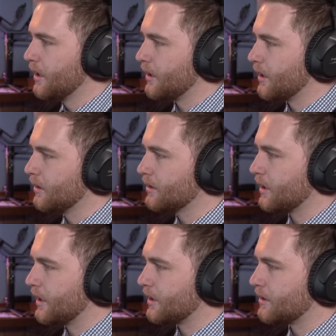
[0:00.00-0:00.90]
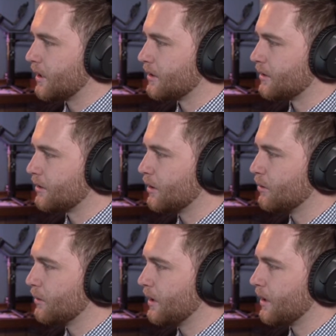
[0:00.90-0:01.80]
That looks like it's done so
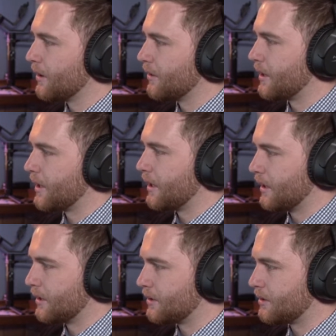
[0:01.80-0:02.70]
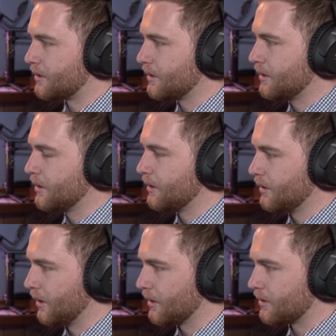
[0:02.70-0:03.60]
well that it's
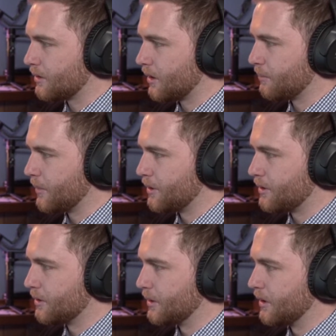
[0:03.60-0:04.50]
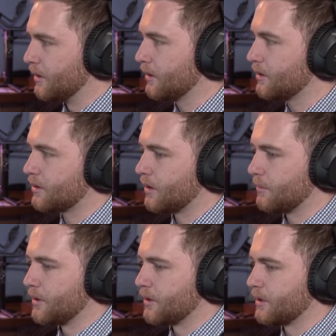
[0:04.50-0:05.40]
not stop motion, but looks stop
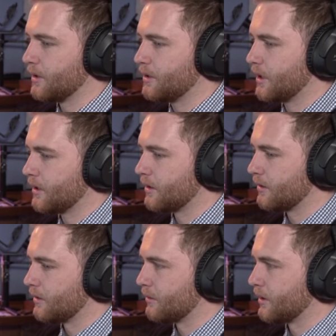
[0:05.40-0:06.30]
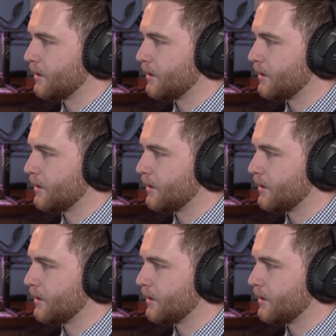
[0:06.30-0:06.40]
motion. Let's take a look real quick.